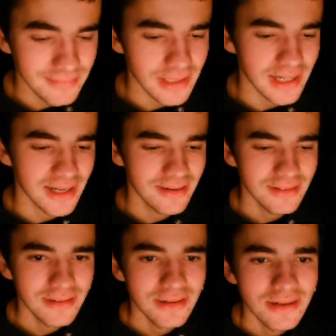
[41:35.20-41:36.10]
yeah.
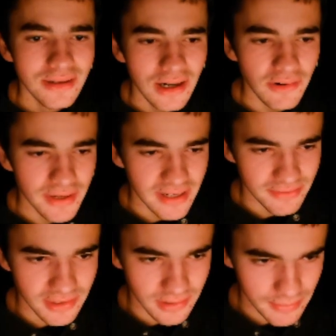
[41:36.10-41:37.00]
Oh yeah, I
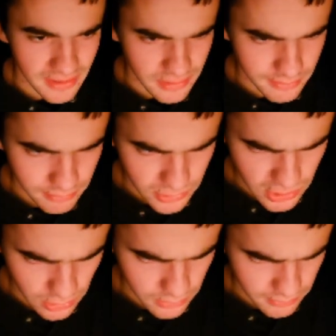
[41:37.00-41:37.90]
forgot about the
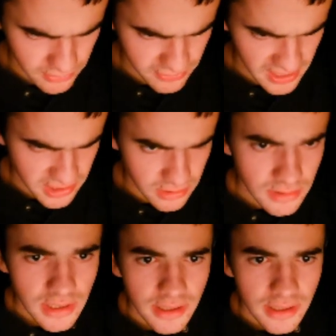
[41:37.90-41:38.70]
shot, the deflection.